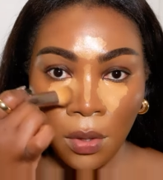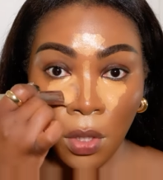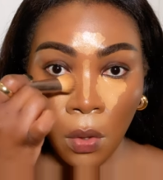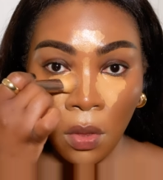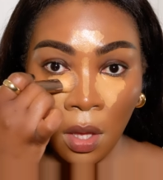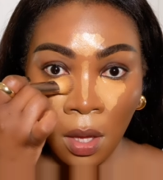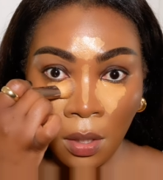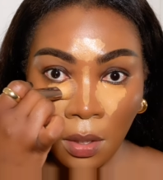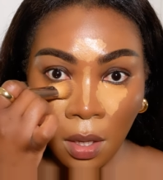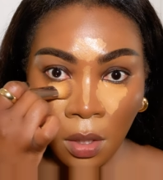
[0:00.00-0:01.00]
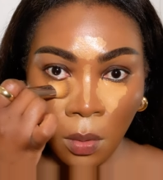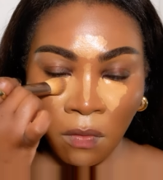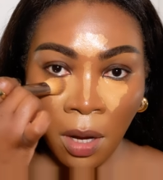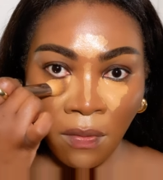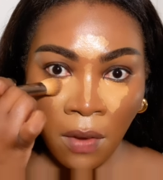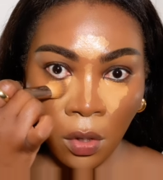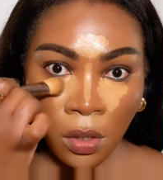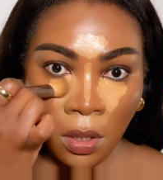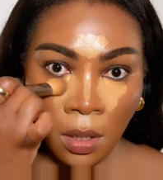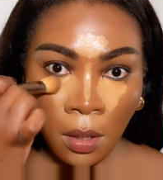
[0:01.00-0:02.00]
so this is one of my favourite
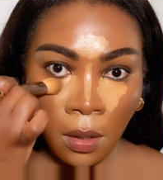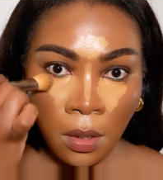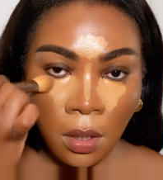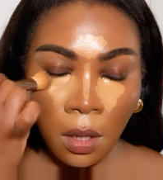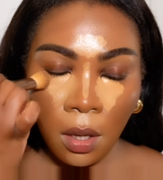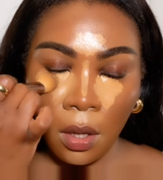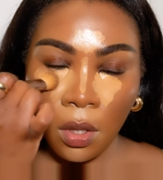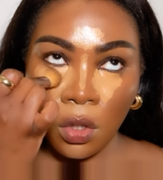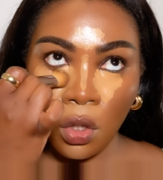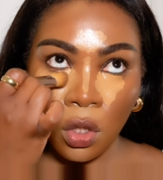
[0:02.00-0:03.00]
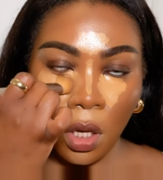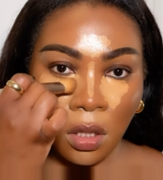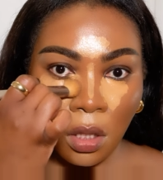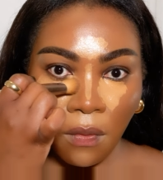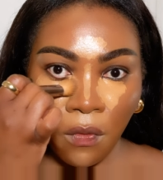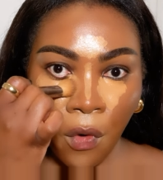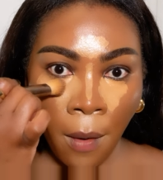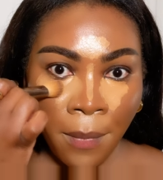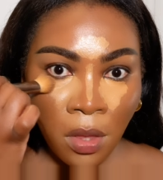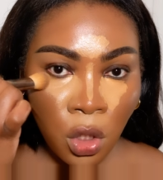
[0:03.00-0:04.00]
concealers just
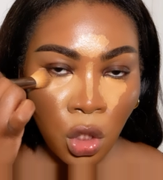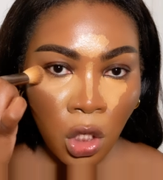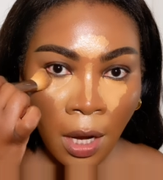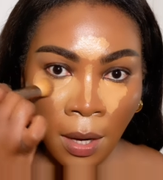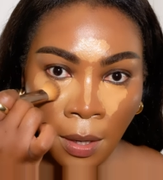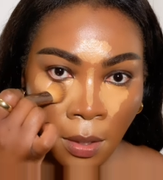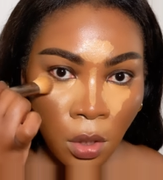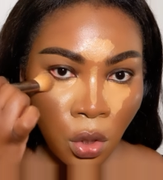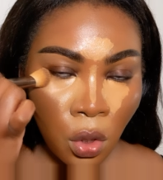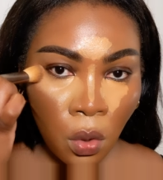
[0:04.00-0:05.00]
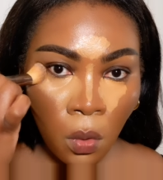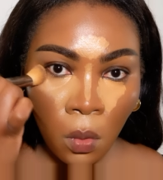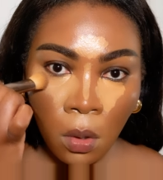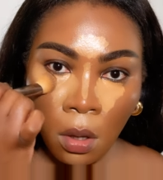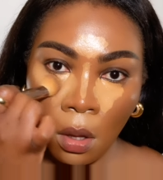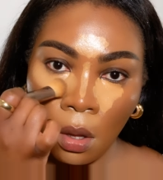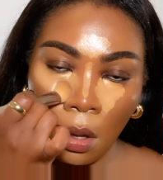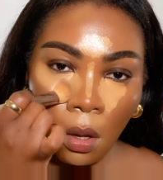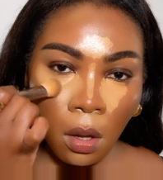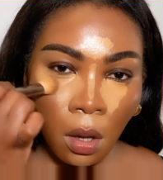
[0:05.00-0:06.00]
from the shade to
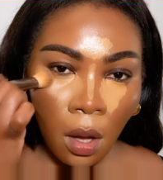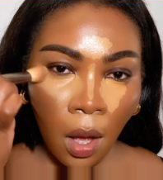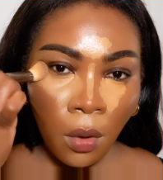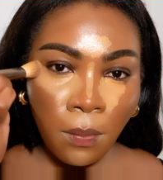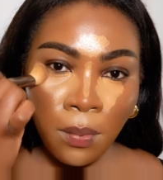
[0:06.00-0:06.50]
how